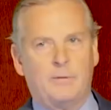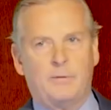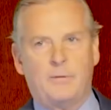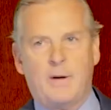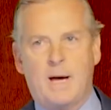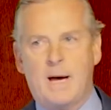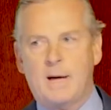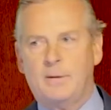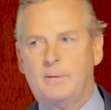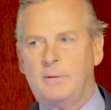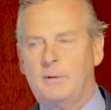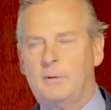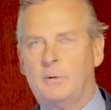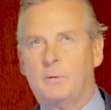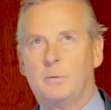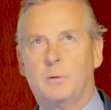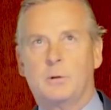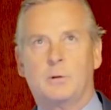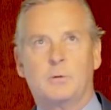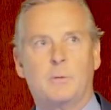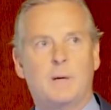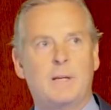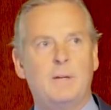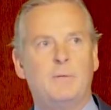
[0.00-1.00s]
at
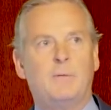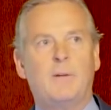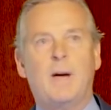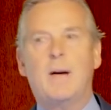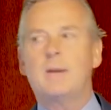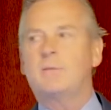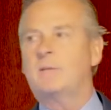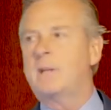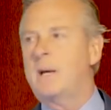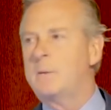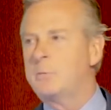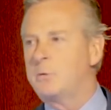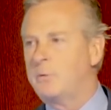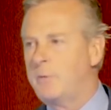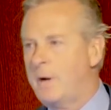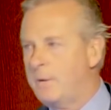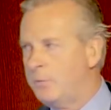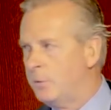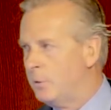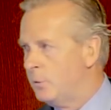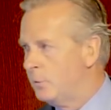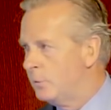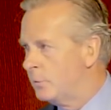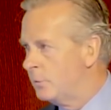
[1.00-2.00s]
25 times
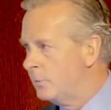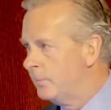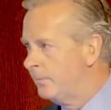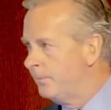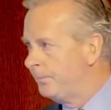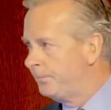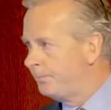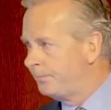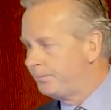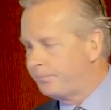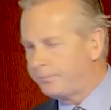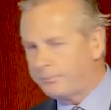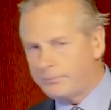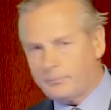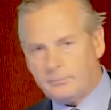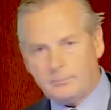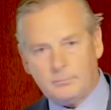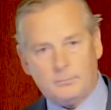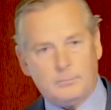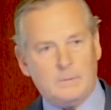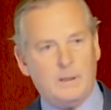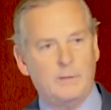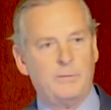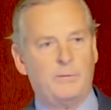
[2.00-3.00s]
revenues,
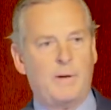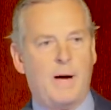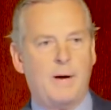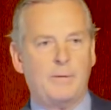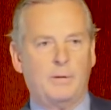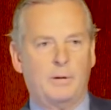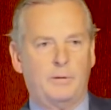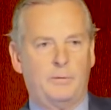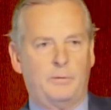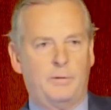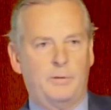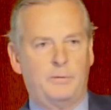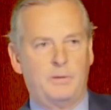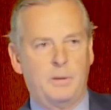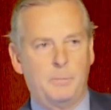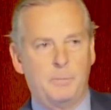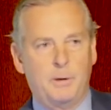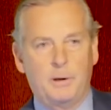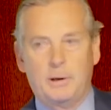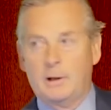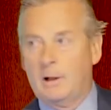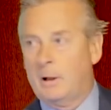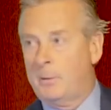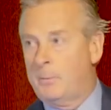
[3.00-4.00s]

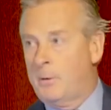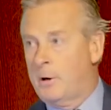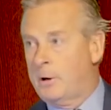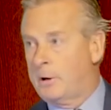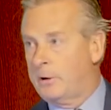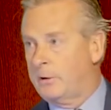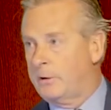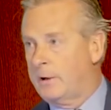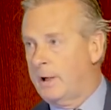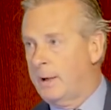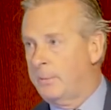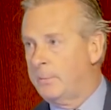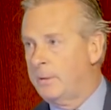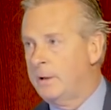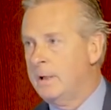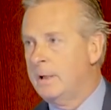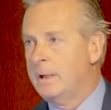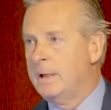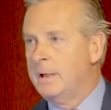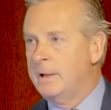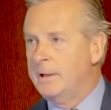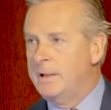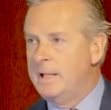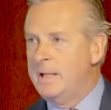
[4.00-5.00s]
$550 billion market cap.
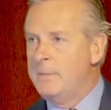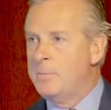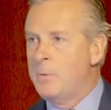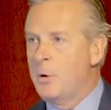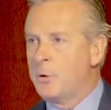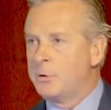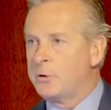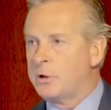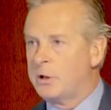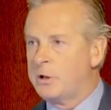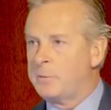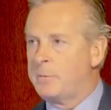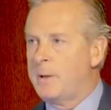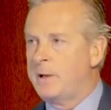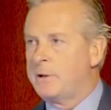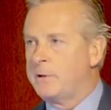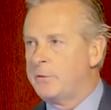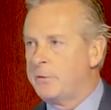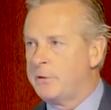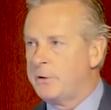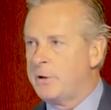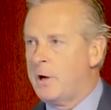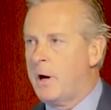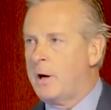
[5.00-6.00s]
The most
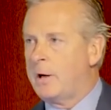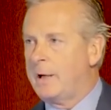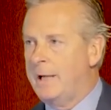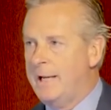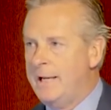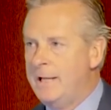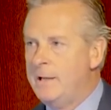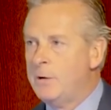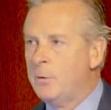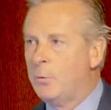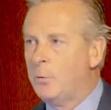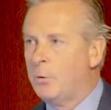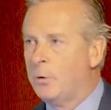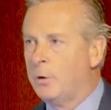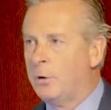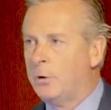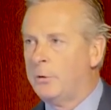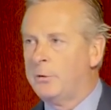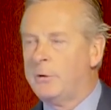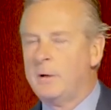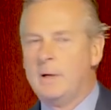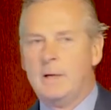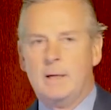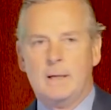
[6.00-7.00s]
expensive stock in the
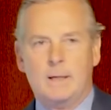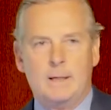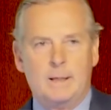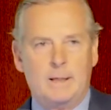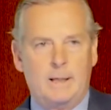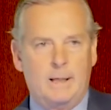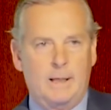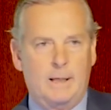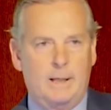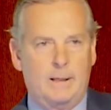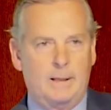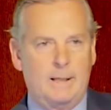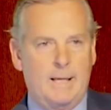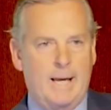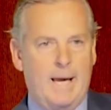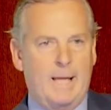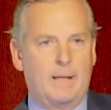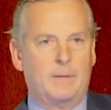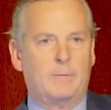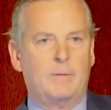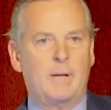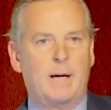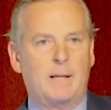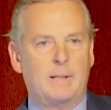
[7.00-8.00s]
world in the
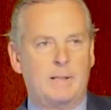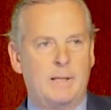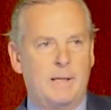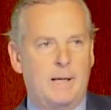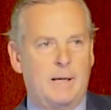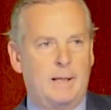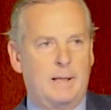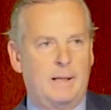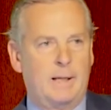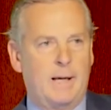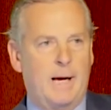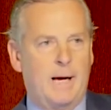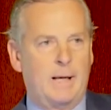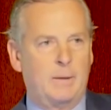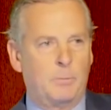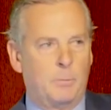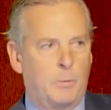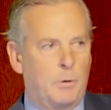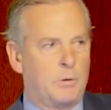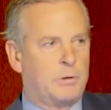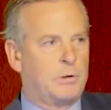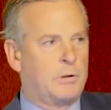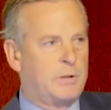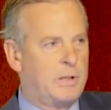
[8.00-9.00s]
end of
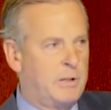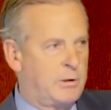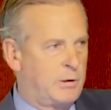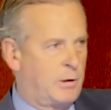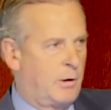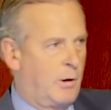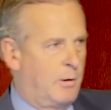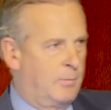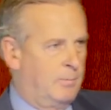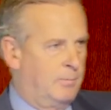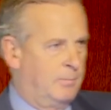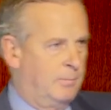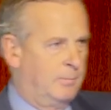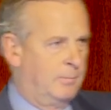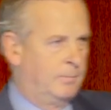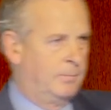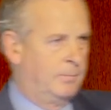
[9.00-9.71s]
1999 was Cisco,